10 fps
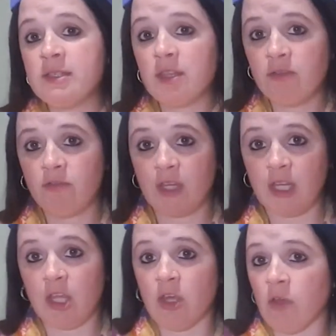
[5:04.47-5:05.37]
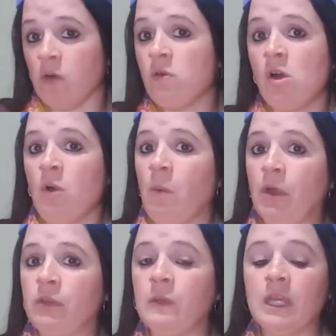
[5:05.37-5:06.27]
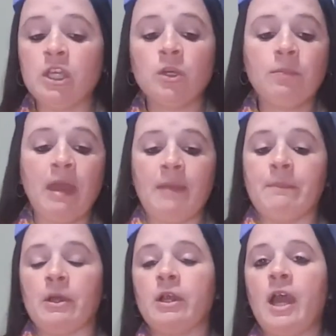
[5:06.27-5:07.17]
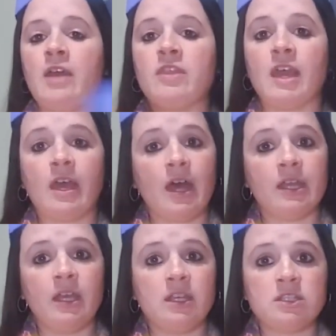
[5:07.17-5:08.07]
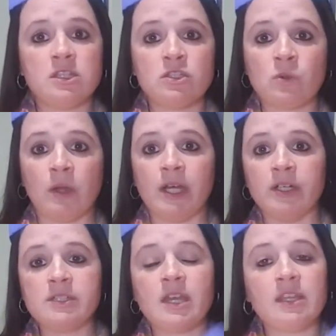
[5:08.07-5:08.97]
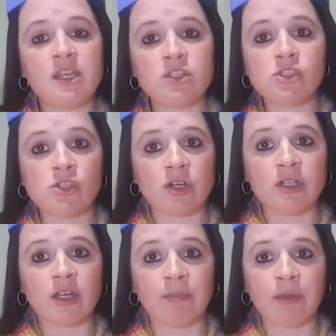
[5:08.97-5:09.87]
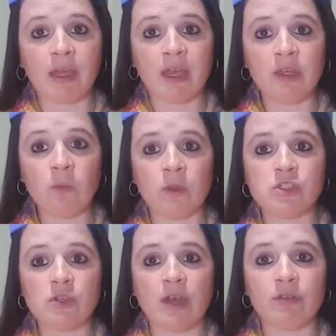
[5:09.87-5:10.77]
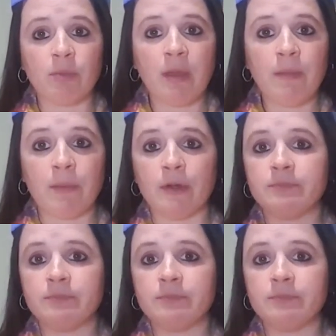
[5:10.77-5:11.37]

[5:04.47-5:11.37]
the video while you get your paper and then cut it into squares and then start it up again once you have your paper.